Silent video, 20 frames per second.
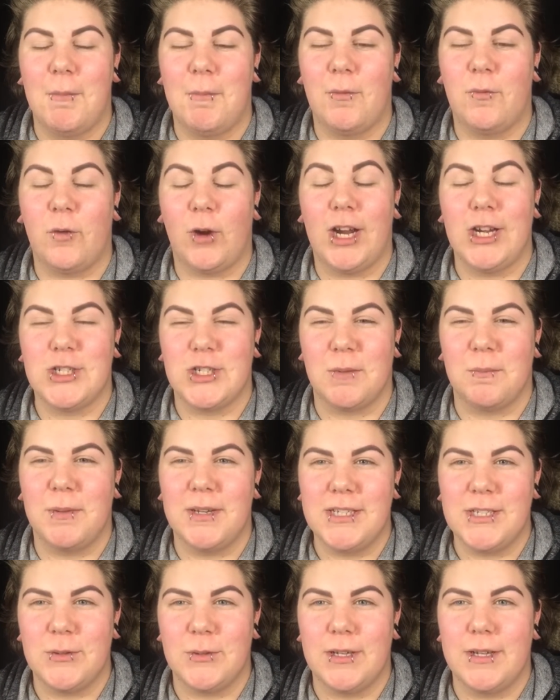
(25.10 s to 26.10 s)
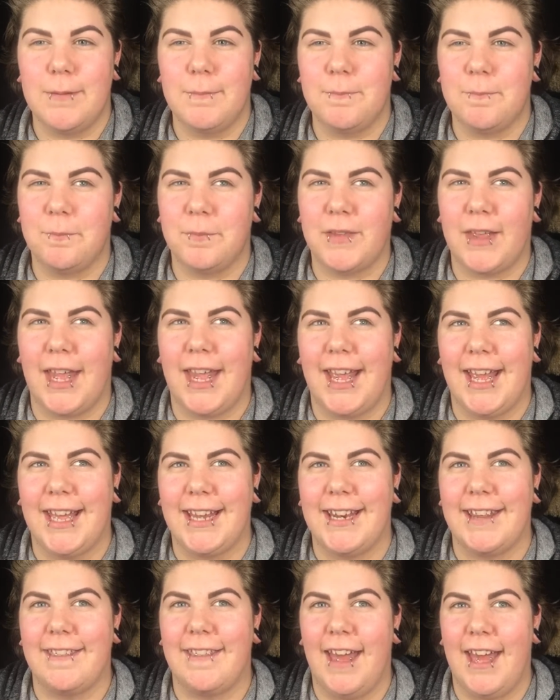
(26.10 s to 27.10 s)
before I jump into it.
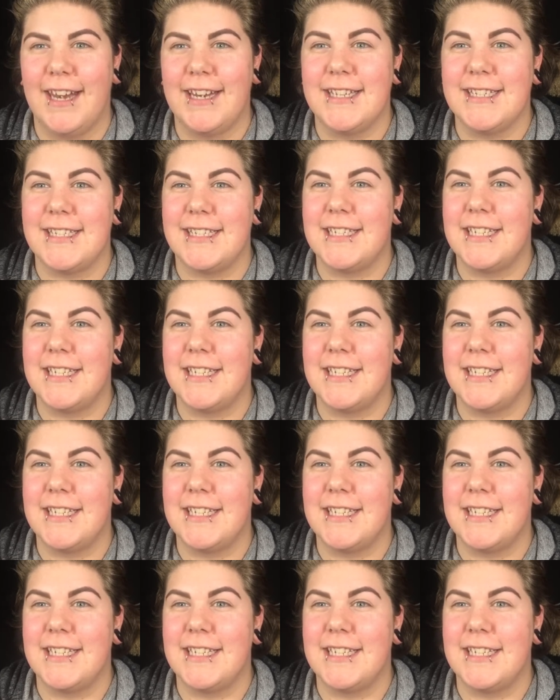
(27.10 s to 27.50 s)
And that is,